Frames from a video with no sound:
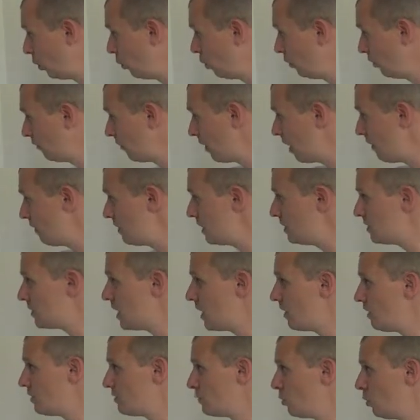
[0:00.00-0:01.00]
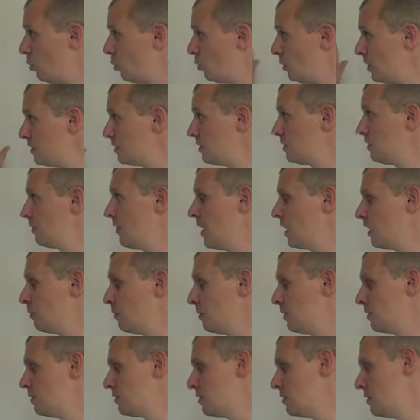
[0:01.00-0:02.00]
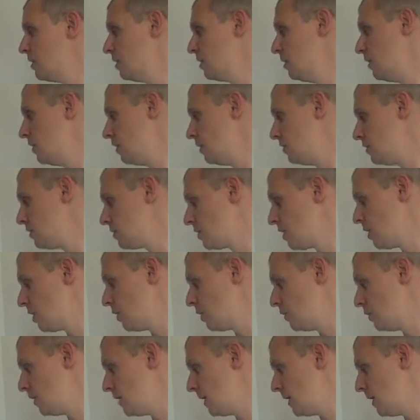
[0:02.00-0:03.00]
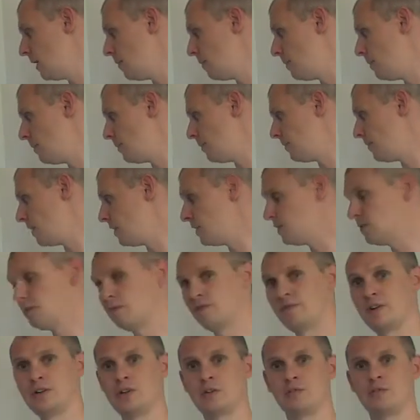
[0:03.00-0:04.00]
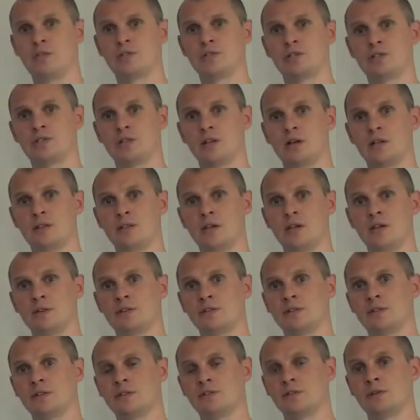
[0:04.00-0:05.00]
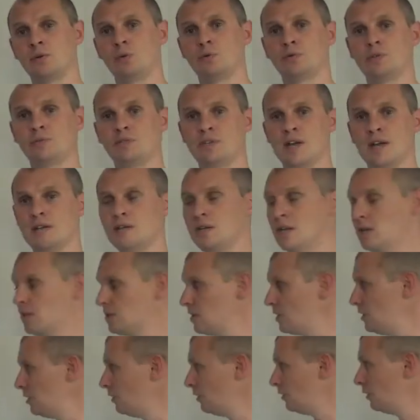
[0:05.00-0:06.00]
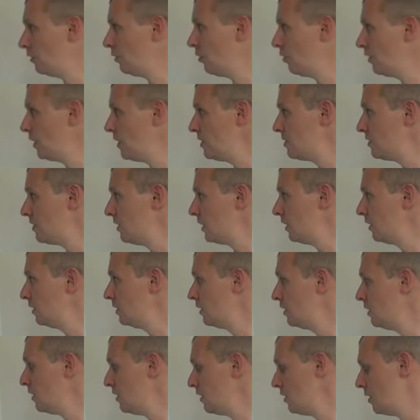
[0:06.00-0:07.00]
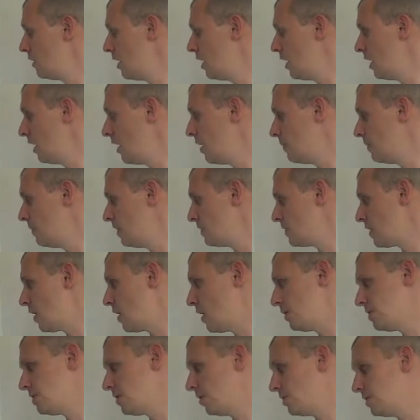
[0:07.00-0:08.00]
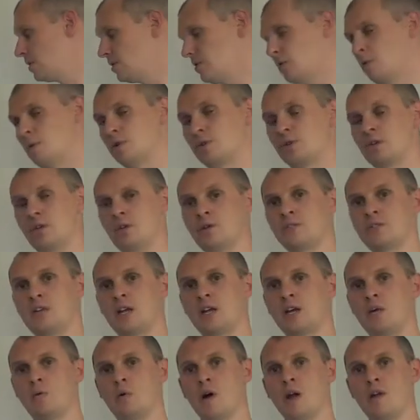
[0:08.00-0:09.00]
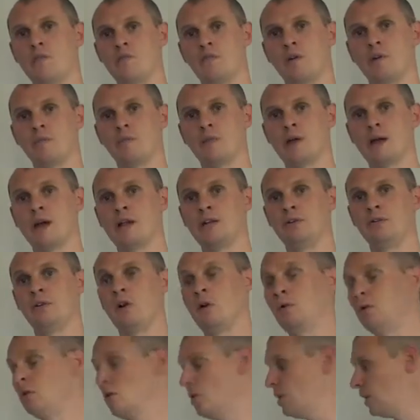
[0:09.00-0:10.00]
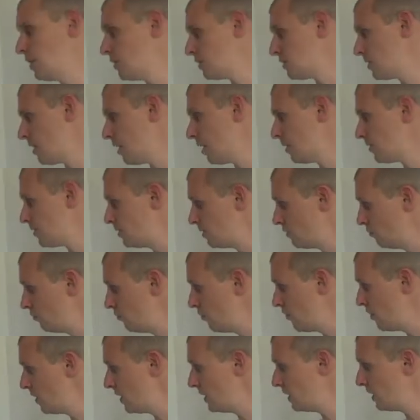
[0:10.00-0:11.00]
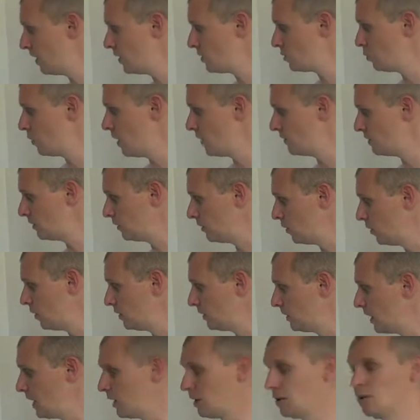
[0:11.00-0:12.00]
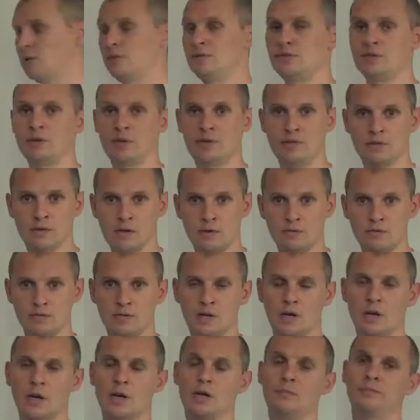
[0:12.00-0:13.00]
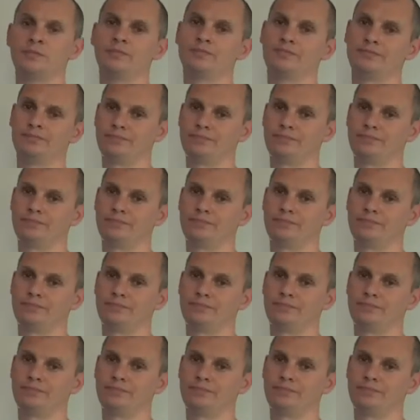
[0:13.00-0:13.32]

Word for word: all five of these areas are all under development. So um, there's video footage like this, there's tools and techniques that you'll have already seen, um, there's articles, there's so much that you can take away from that in your own learning style. So it's a really nice way to learn that. You can do it in your own time,